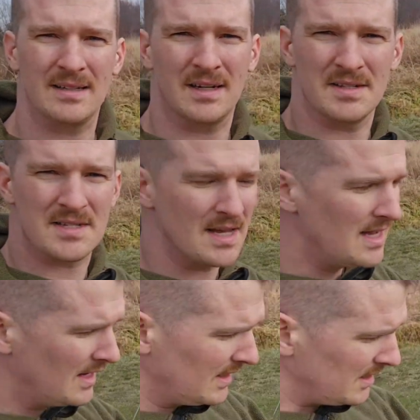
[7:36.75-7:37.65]
Because,
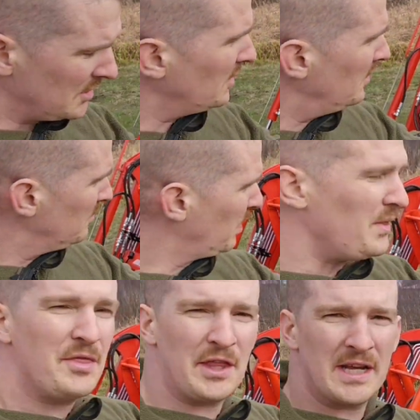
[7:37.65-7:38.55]
you know,
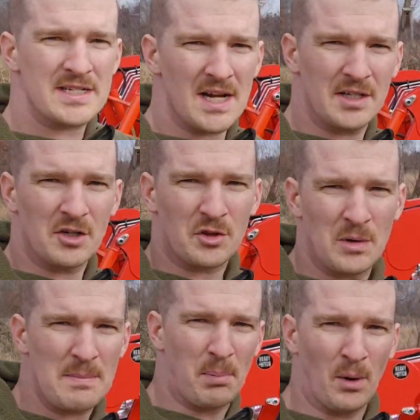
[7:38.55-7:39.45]
putting things on your
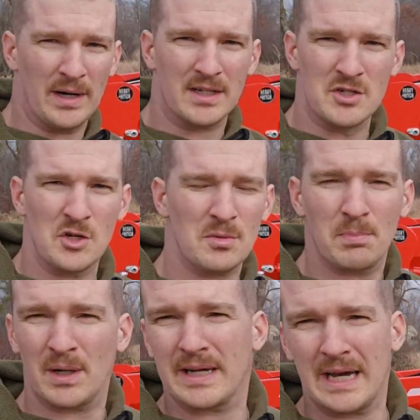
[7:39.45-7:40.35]
3-point, because you can
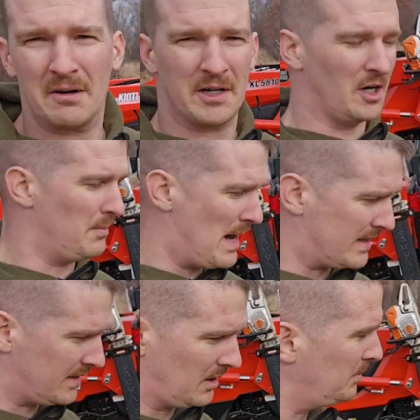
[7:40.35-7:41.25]
put a carry-all back there,